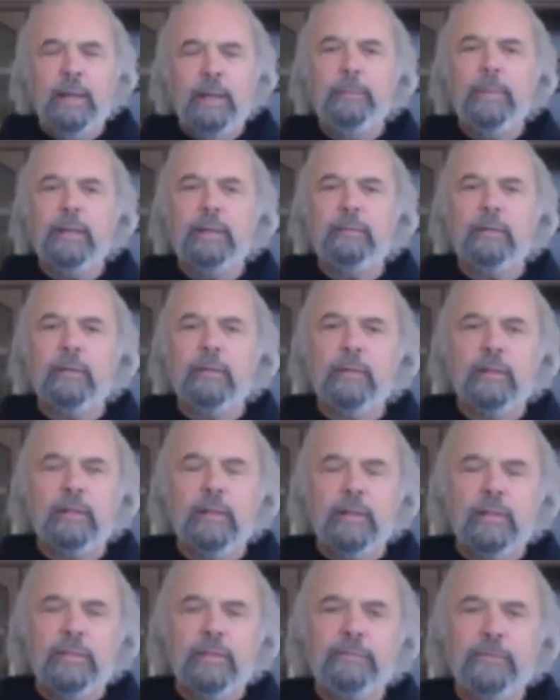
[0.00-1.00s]
But
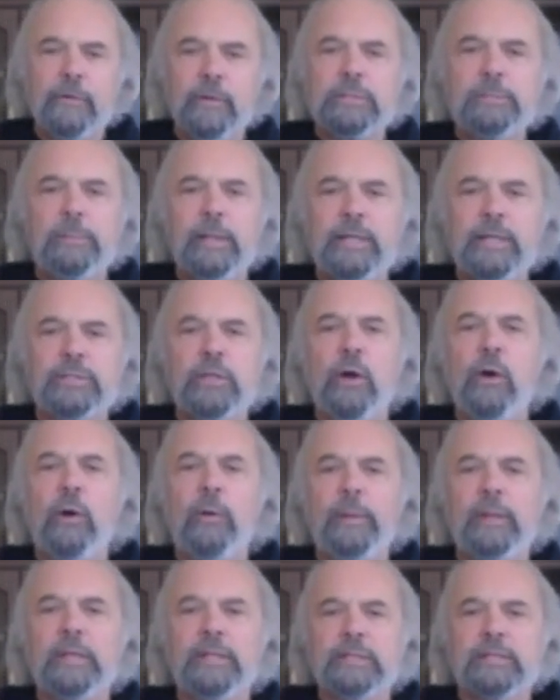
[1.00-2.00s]
the first place to
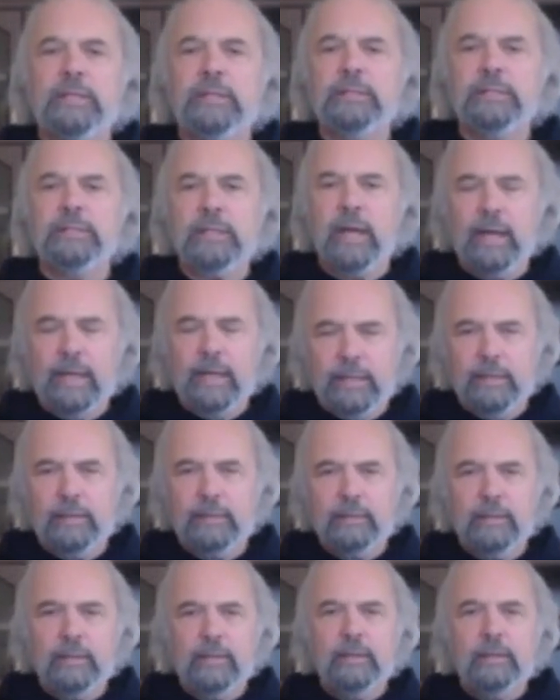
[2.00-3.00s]
open is inside,
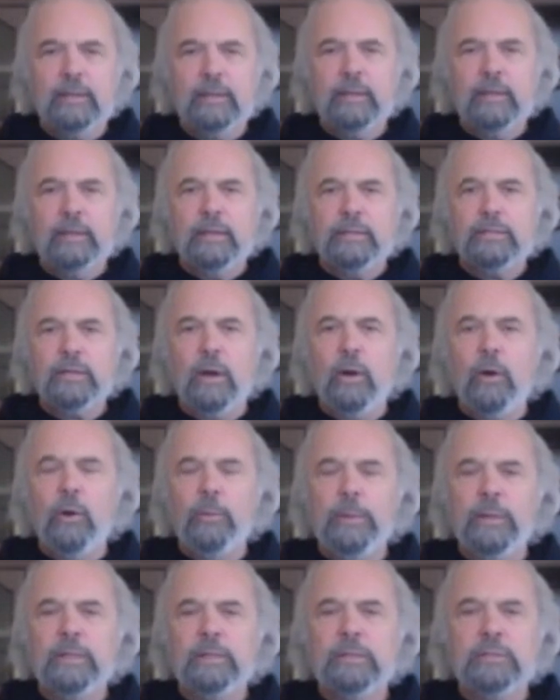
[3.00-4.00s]
to
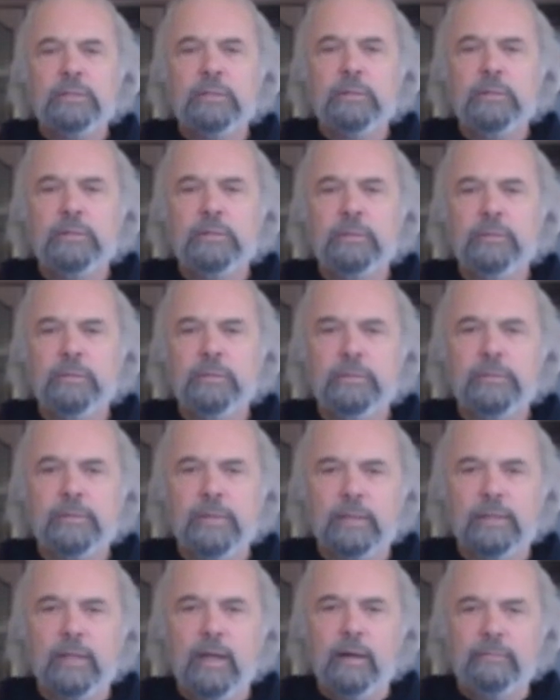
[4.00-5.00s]
open to the
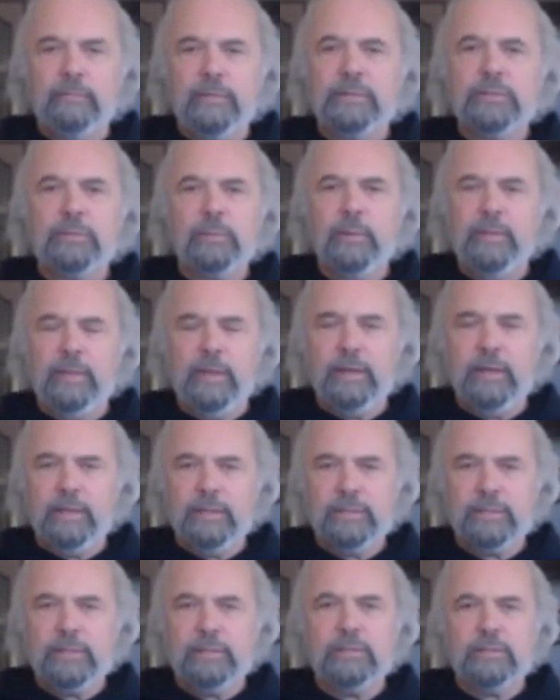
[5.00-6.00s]
love that's within
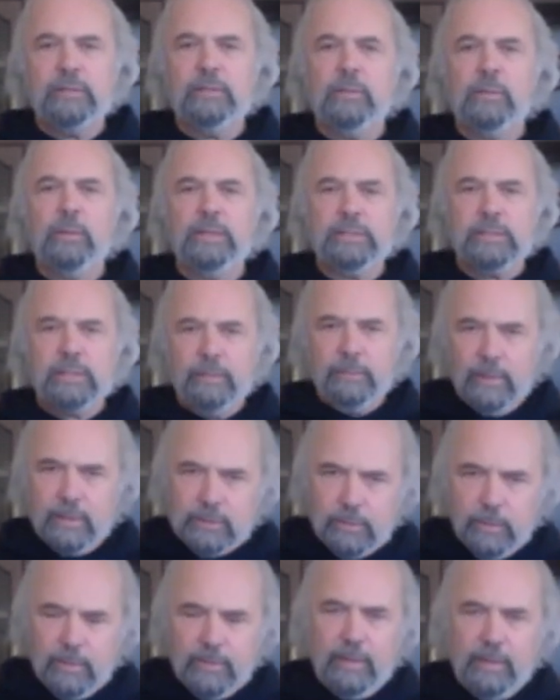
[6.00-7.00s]
us, to the wisdom that's
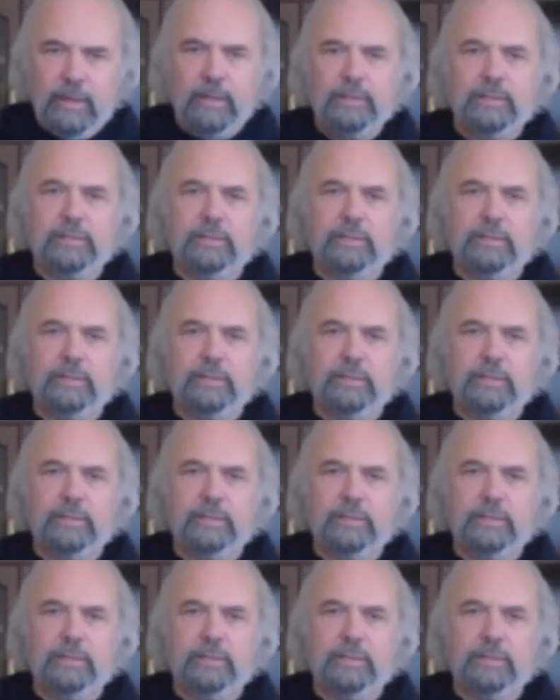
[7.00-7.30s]
within us,